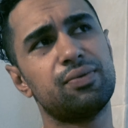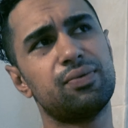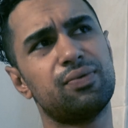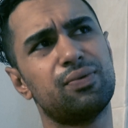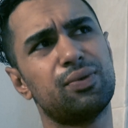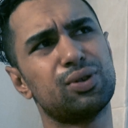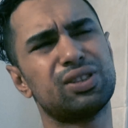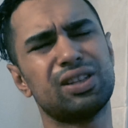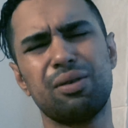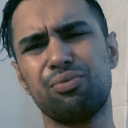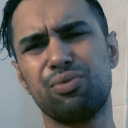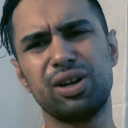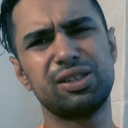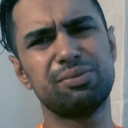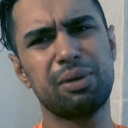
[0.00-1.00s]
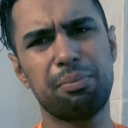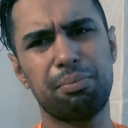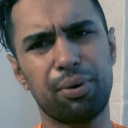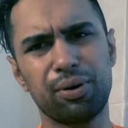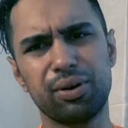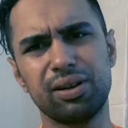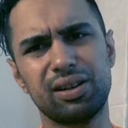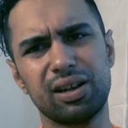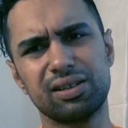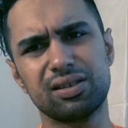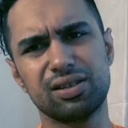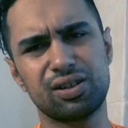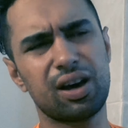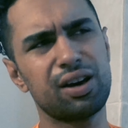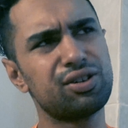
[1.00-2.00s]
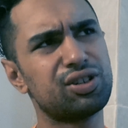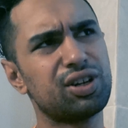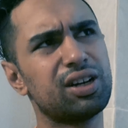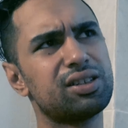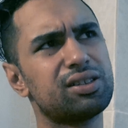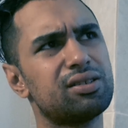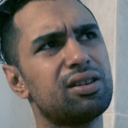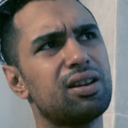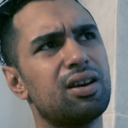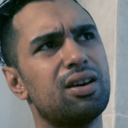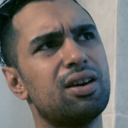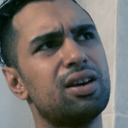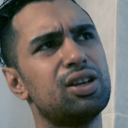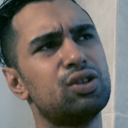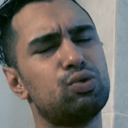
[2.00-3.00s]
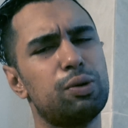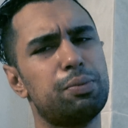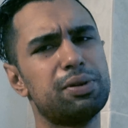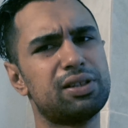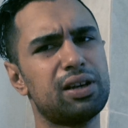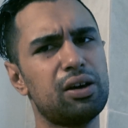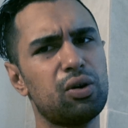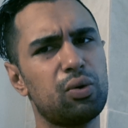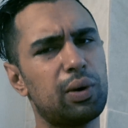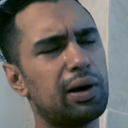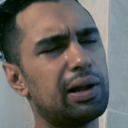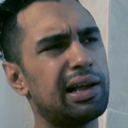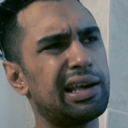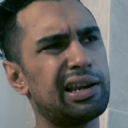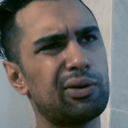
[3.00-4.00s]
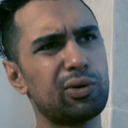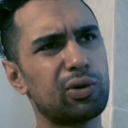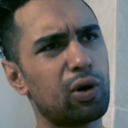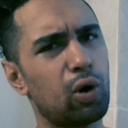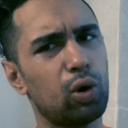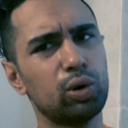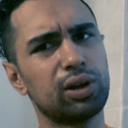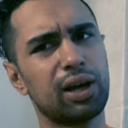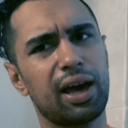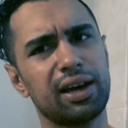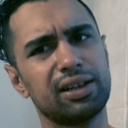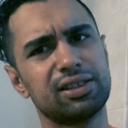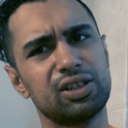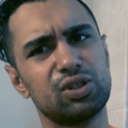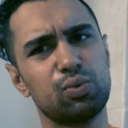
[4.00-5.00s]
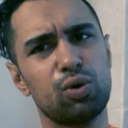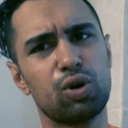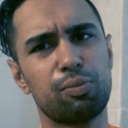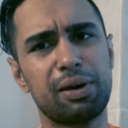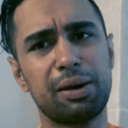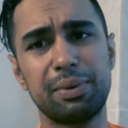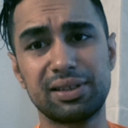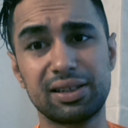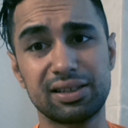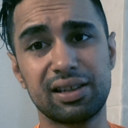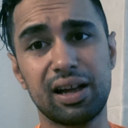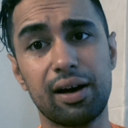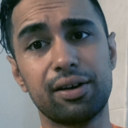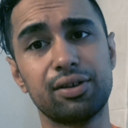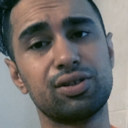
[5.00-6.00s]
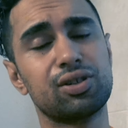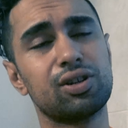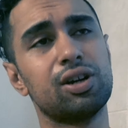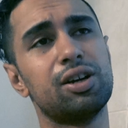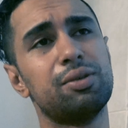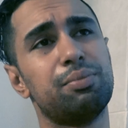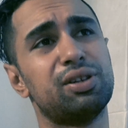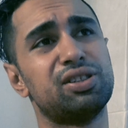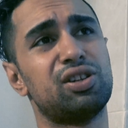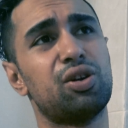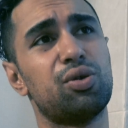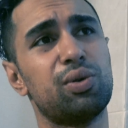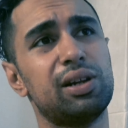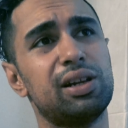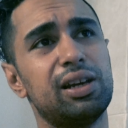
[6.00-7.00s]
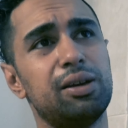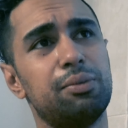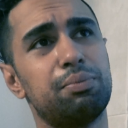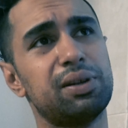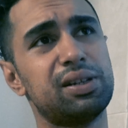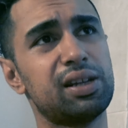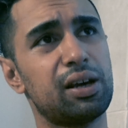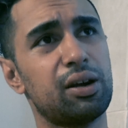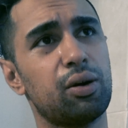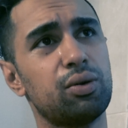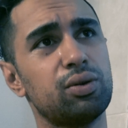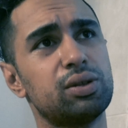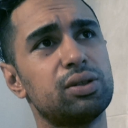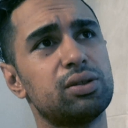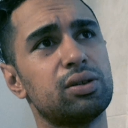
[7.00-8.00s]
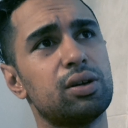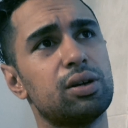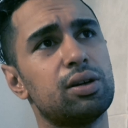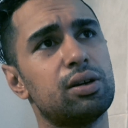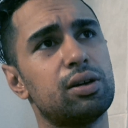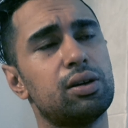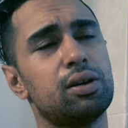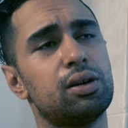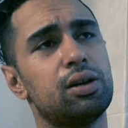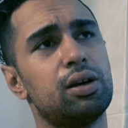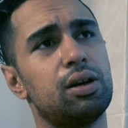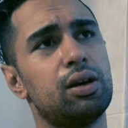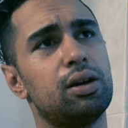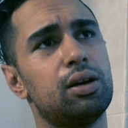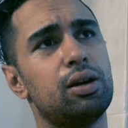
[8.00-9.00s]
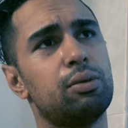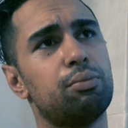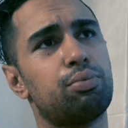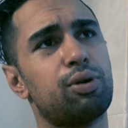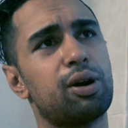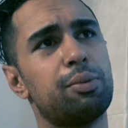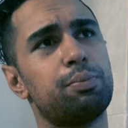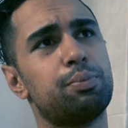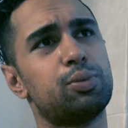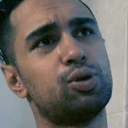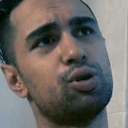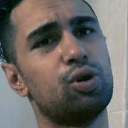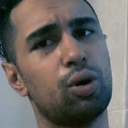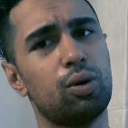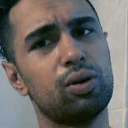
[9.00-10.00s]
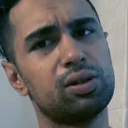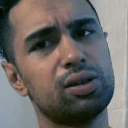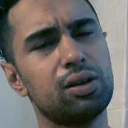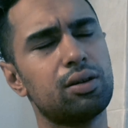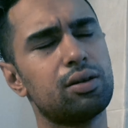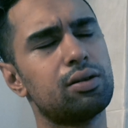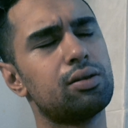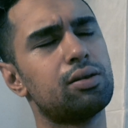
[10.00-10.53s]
For some reason my body doesn't digest sweet potato well, and it will hold excess water. Maybe it's the starch, because I don't really eat potatoes in prep to notice it.